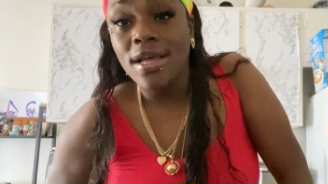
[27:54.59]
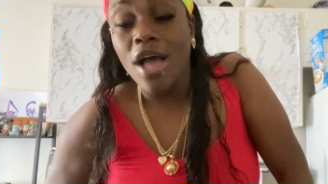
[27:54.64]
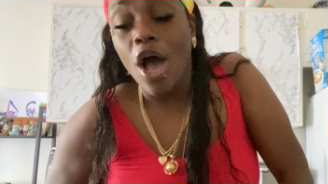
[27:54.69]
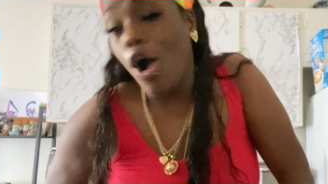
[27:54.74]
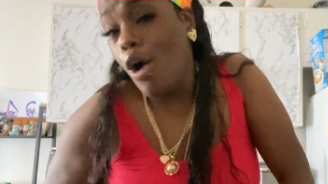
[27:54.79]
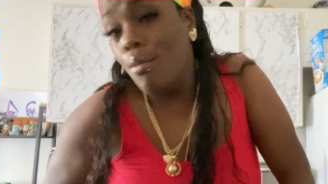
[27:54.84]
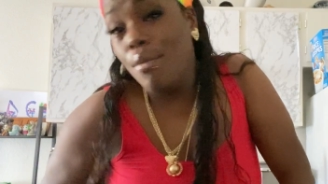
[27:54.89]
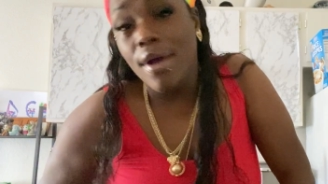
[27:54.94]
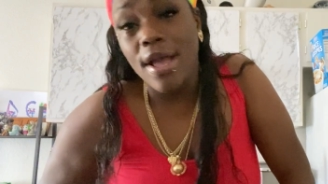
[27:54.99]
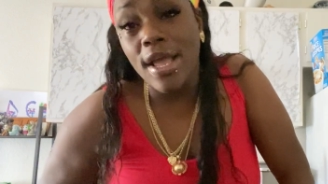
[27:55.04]

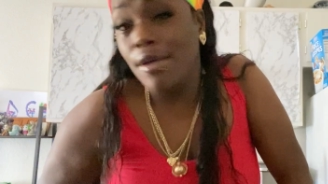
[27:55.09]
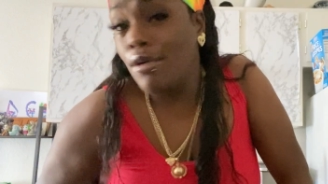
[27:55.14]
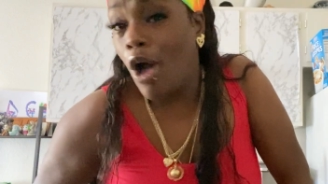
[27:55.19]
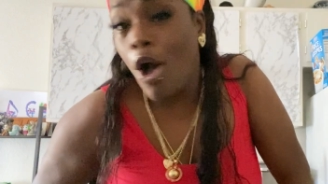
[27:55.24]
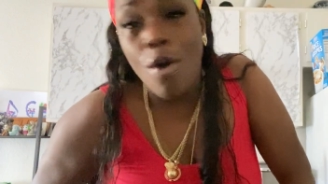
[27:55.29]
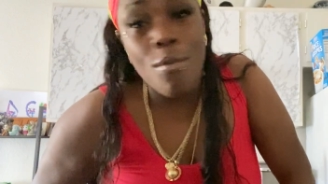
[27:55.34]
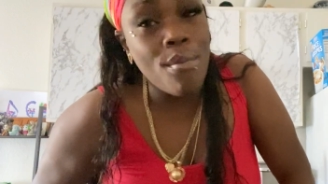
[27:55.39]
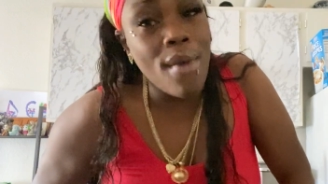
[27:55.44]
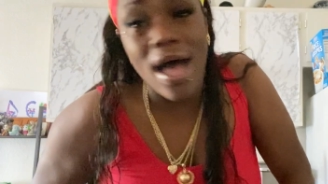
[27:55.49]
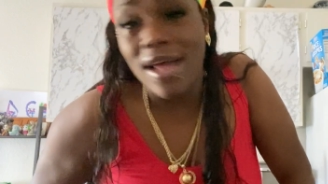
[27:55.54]
On my,
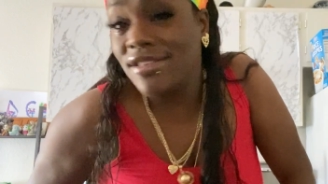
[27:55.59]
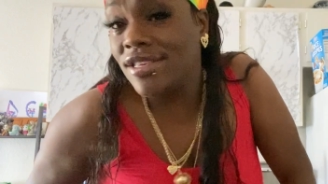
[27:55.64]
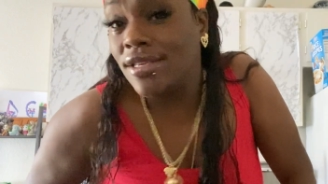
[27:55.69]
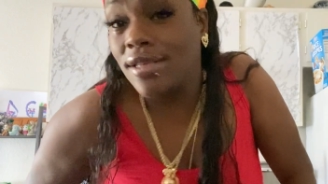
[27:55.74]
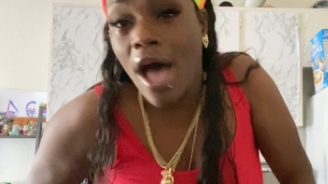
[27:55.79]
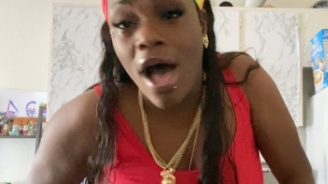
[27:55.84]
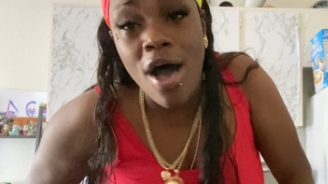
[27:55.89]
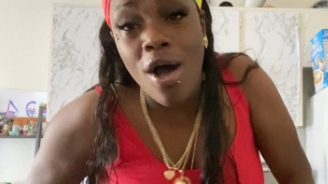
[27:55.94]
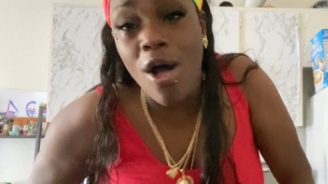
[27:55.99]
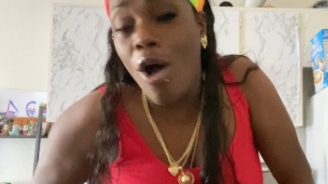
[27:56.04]
on my
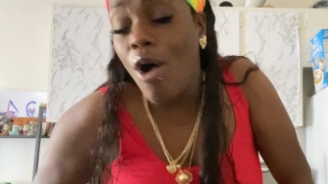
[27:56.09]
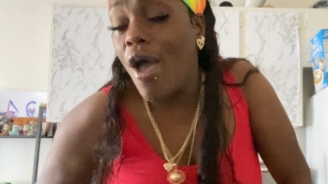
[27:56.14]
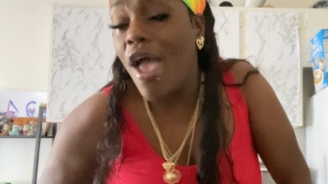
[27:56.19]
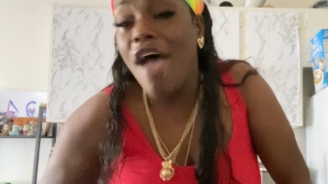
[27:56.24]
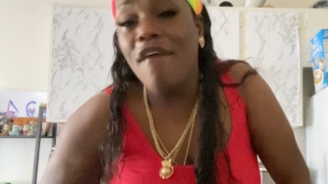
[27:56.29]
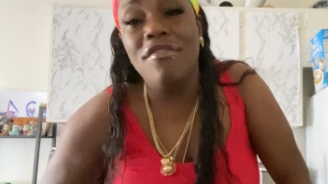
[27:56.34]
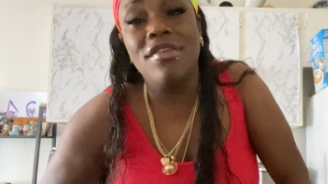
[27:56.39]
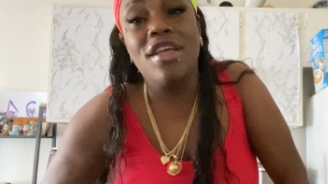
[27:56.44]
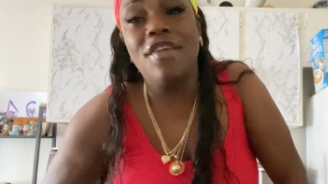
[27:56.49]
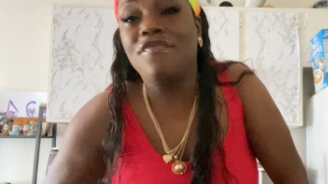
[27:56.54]
soul,
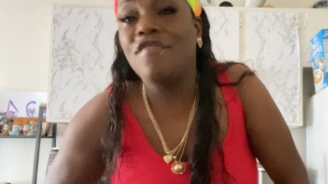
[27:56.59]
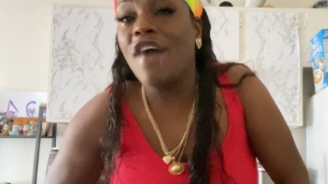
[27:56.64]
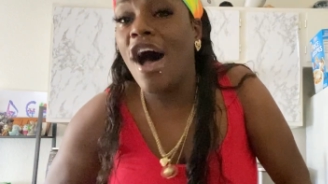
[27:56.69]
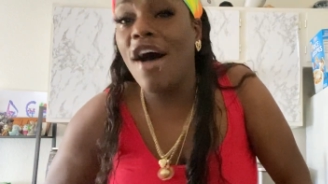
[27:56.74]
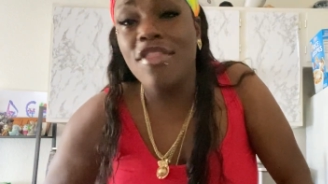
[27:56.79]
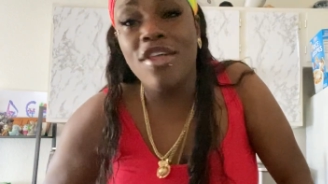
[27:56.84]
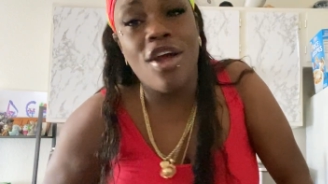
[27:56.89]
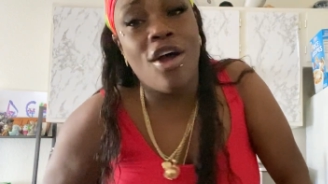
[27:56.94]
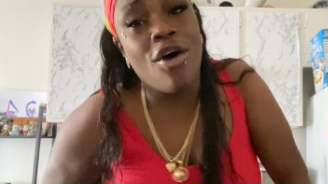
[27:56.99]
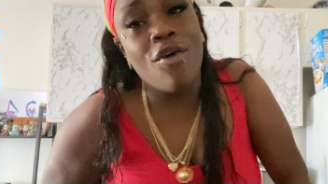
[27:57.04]
Heavenly
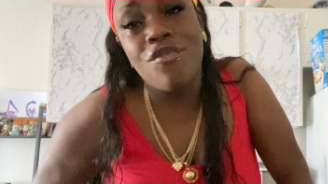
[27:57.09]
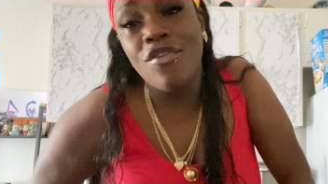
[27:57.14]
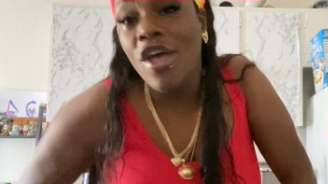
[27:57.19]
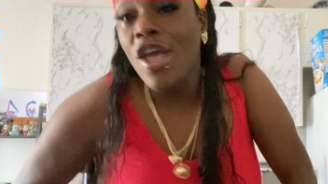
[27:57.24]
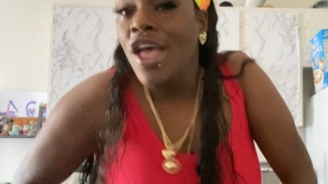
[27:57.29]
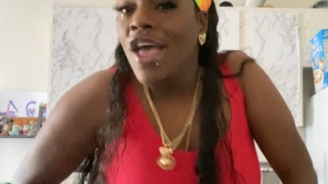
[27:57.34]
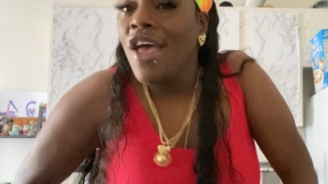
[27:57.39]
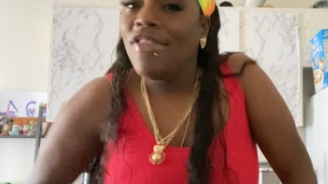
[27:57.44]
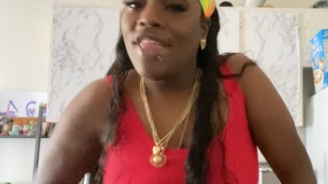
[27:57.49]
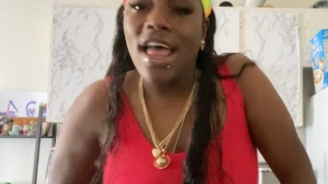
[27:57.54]
Father, of
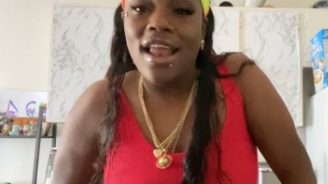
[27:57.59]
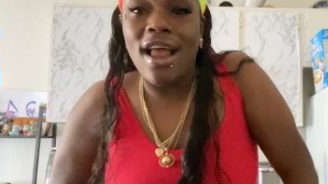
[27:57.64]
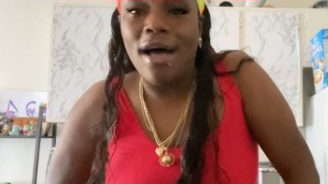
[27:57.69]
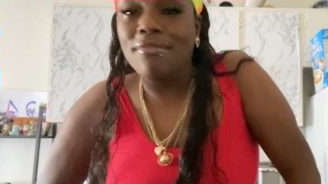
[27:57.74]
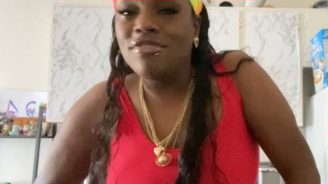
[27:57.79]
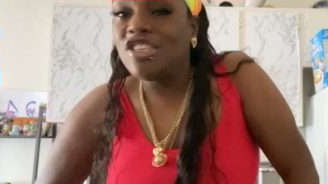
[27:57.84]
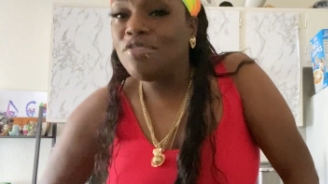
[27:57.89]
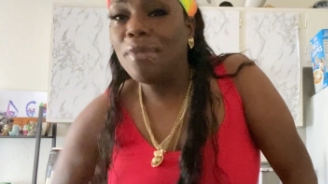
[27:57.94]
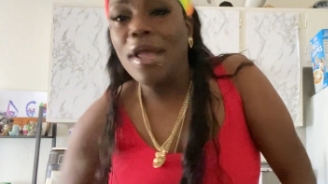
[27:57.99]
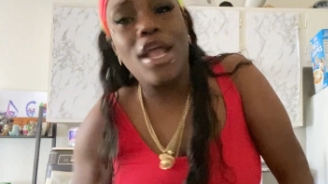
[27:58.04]
that
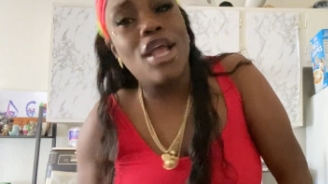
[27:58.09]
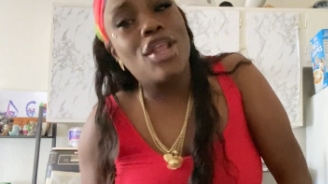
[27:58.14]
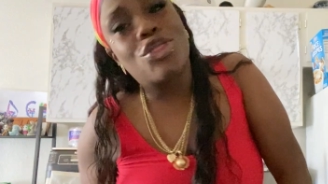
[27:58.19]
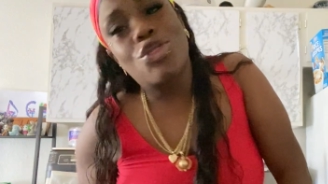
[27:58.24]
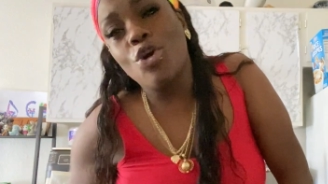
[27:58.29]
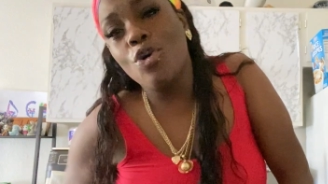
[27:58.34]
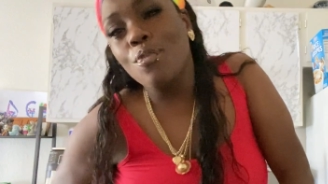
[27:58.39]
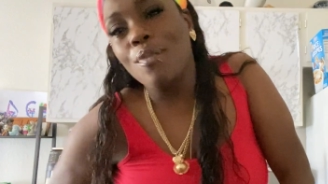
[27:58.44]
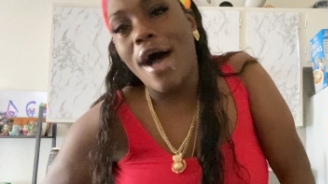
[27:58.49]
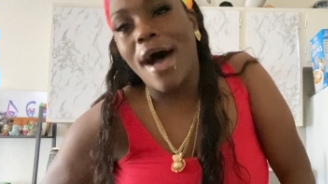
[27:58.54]
I'm speaking
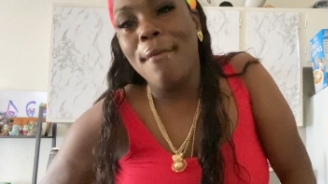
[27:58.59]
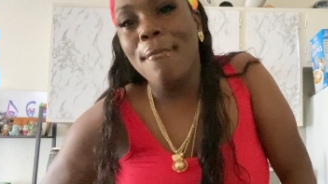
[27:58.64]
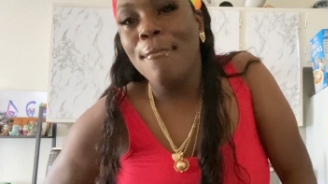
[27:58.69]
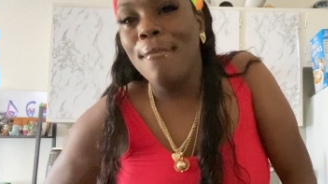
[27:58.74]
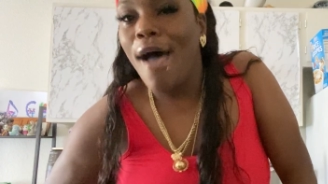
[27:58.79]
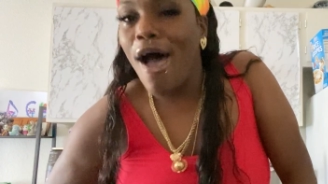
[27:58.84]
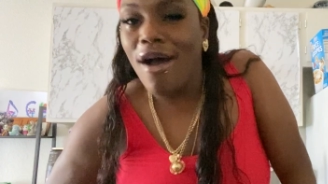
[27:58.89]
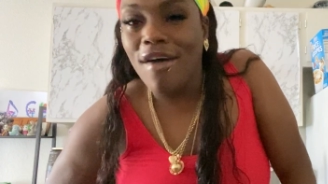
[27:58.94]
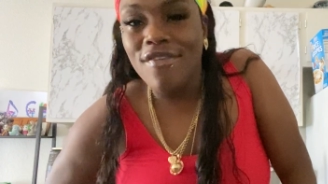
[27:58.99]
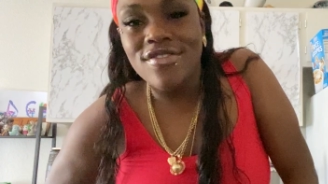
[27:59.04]
through my
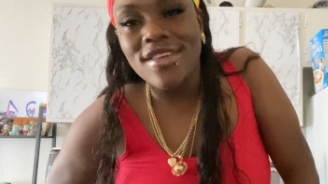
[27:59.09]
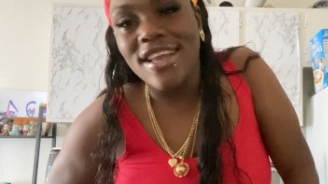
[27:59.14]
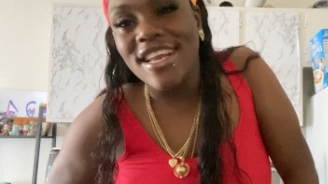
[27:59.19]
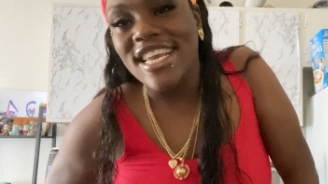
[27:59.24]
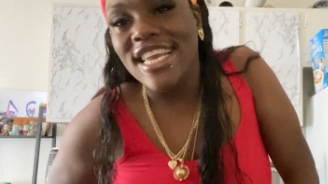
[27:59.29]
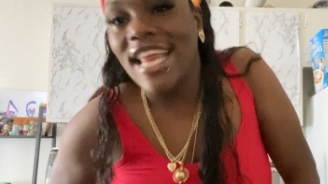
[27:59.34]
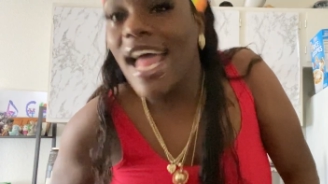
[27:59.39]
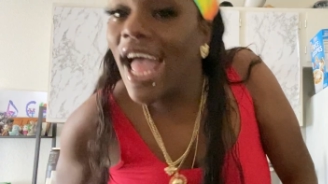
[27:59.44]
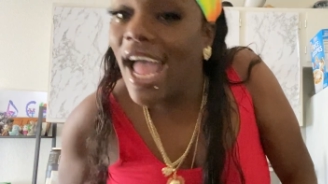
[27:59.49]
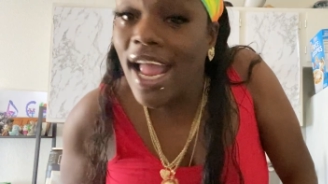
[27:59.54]
mouth
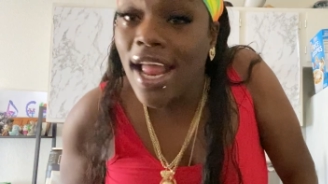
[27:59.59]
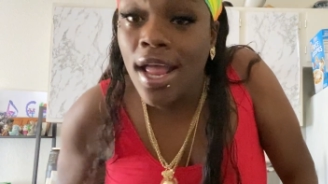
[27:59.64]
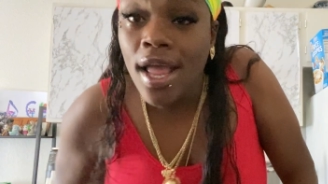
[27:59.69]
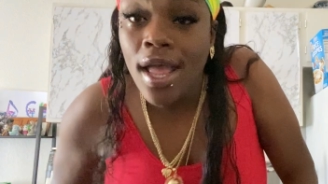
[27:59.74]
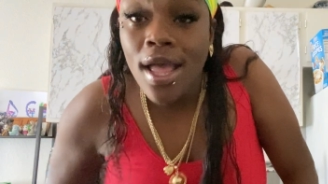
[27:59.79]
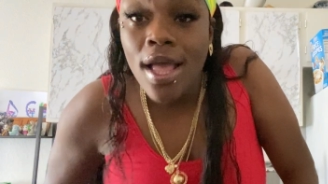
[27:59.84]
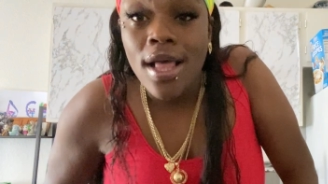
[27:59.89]
today.